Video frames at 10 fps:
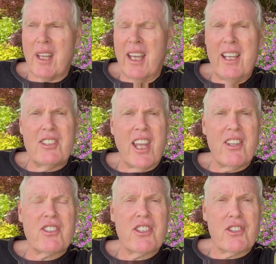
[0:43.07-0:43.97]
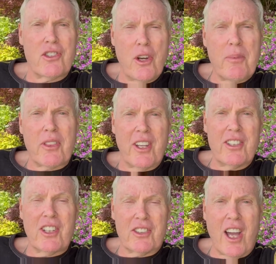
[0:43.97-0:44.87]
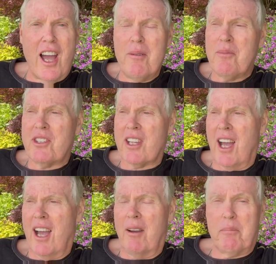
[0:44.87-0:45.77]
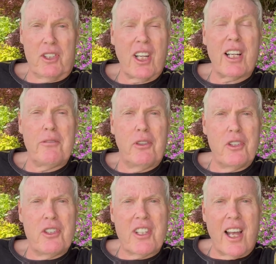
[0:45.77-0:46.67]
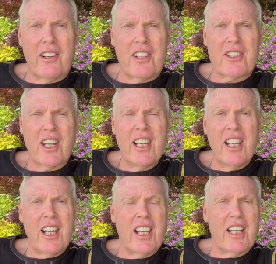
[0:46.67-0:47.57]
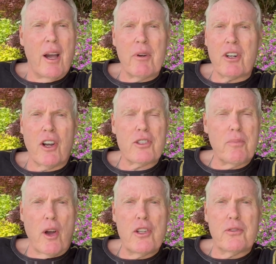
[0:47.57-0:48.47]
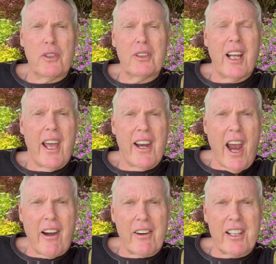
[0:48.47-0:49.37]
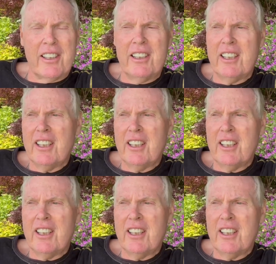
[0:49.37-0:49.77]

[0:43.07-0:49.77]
he says stupid things at times, particularly for New Zealanders. He can come across boastful and arrogant.